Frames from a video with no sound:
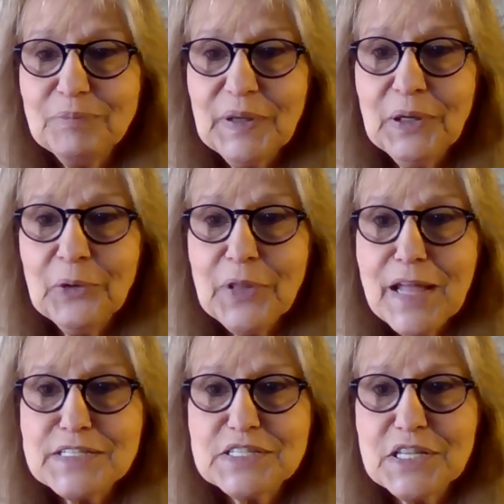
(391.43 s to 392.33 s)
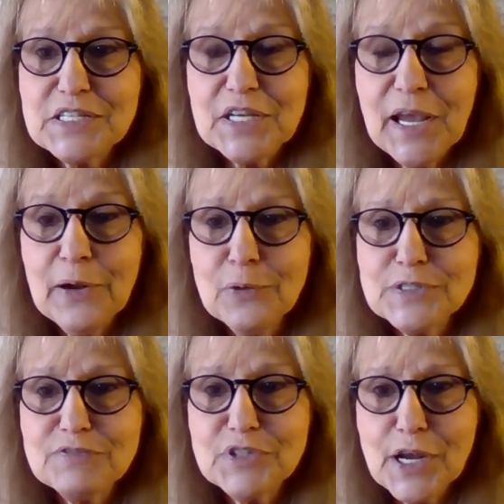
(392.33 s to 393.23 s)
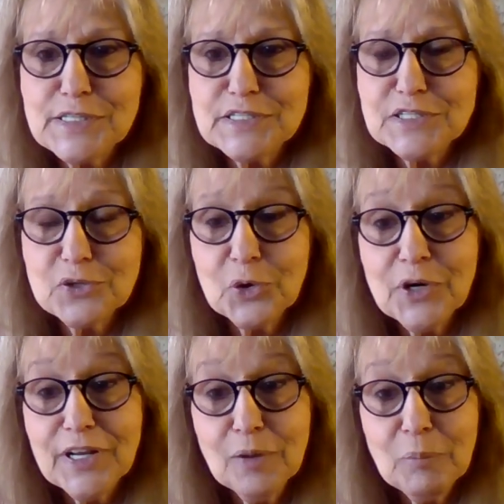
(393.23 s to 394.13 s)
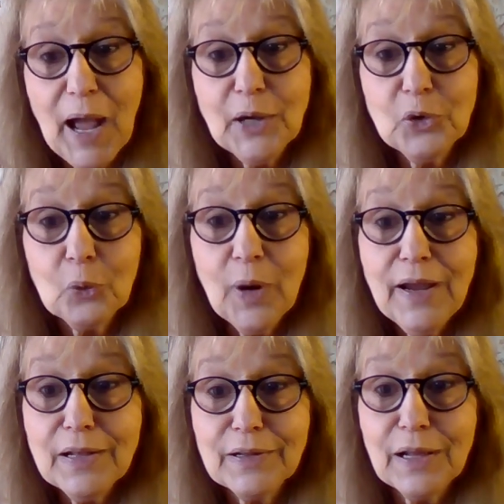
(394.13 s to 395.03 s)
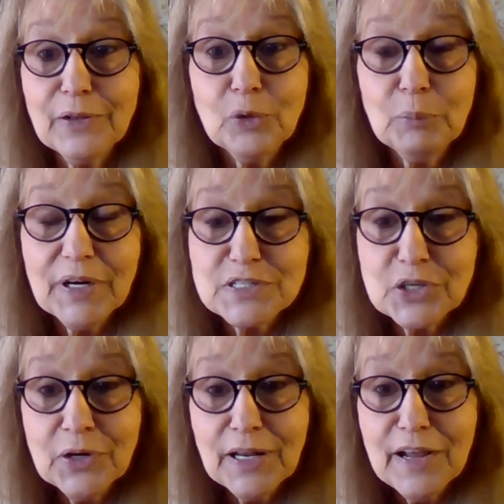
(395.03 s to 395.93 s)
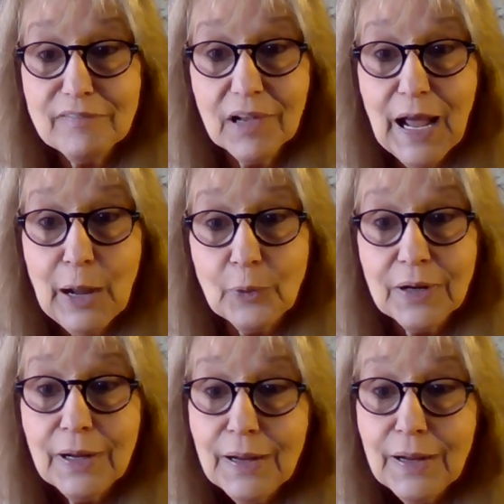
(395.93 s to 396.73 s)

You know, that's the scales of justice are going to come back your way a, a little bit. It's going to level out.